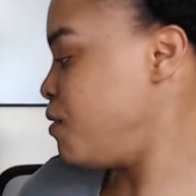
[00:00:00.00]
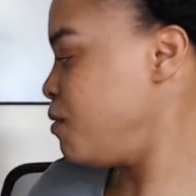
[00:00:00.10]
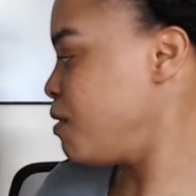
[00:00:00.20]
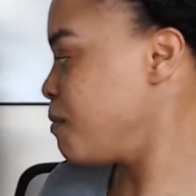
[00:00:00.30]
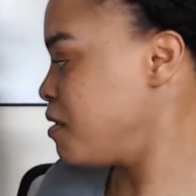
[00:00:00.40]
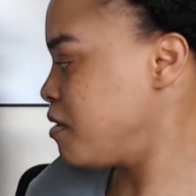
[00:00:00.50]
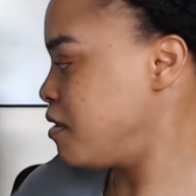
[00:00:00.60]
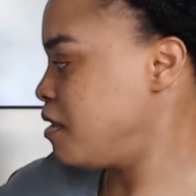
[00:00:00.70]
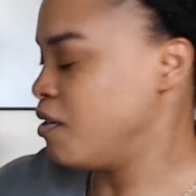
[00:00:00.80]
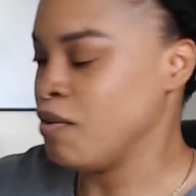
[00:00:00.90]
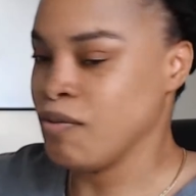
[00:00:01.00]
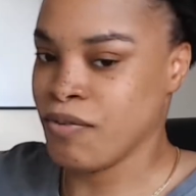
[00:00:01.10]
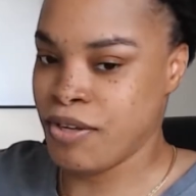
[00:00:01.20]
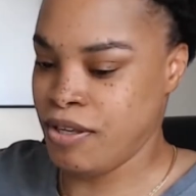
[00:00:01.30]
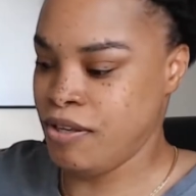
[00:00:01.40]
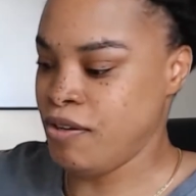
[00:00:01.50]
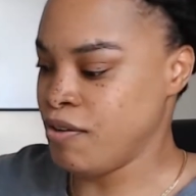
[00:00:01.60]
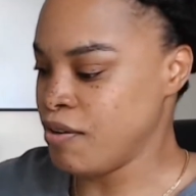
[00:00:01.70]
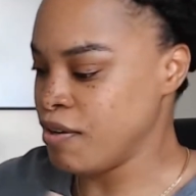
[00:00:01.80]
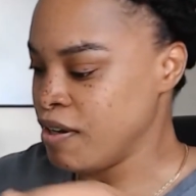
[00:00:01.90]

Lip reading: I'm going to set that over here.